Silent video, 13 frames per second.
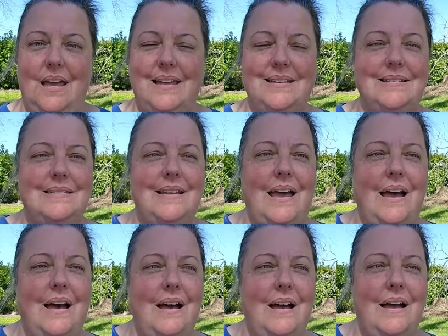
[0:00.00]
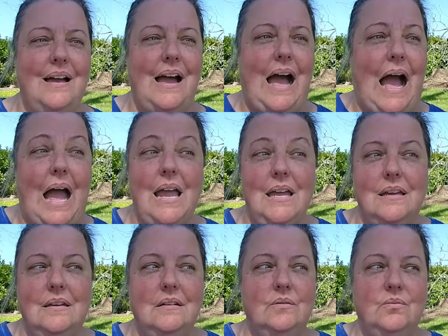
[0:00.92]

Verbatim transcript: And uh, I,